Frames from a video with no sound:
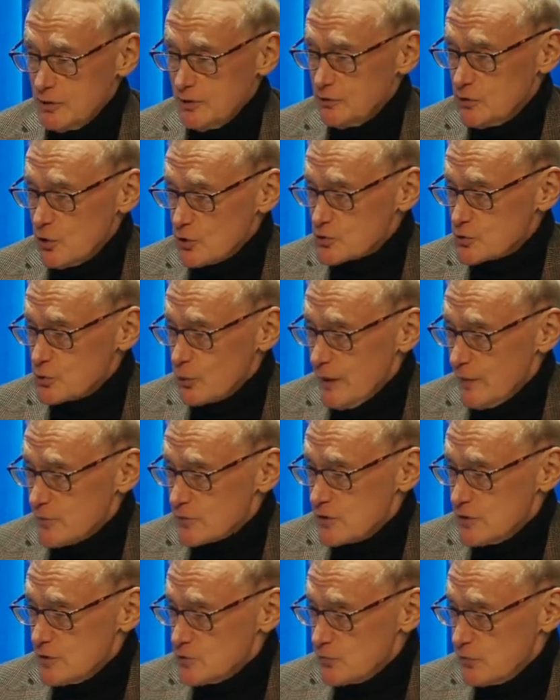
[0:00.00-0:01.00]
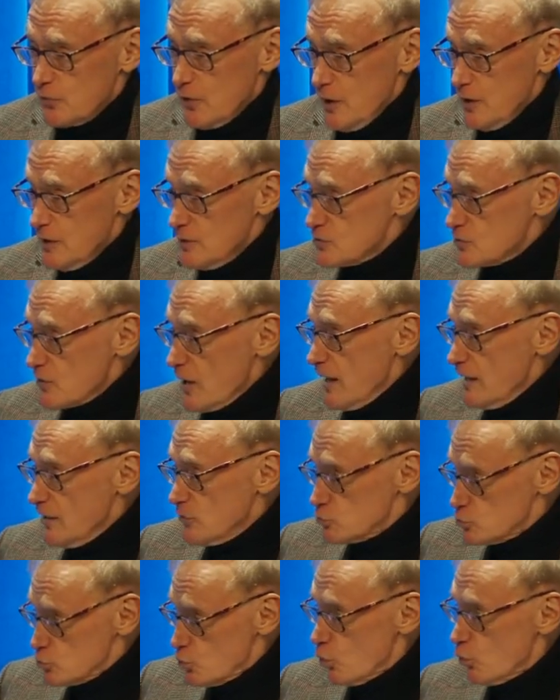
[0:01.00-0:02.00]
in Dostoevsky's phrase, a
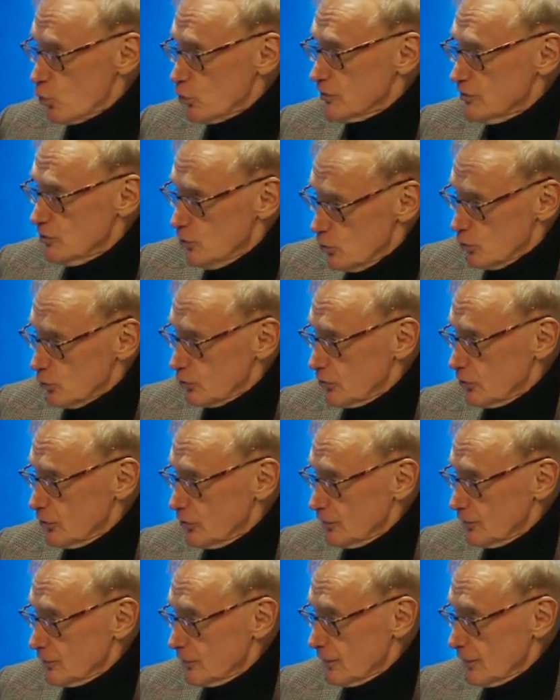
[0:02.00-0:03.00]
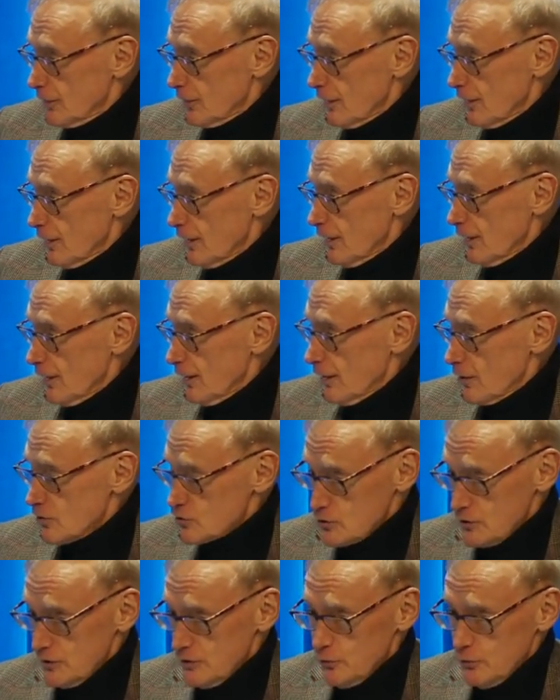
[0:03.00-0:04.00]
raw youth, I
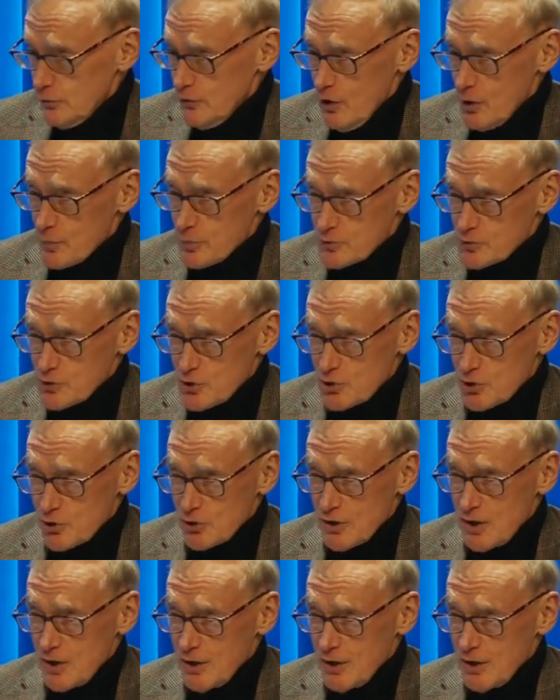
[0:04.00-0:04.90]
was leader of the opposition,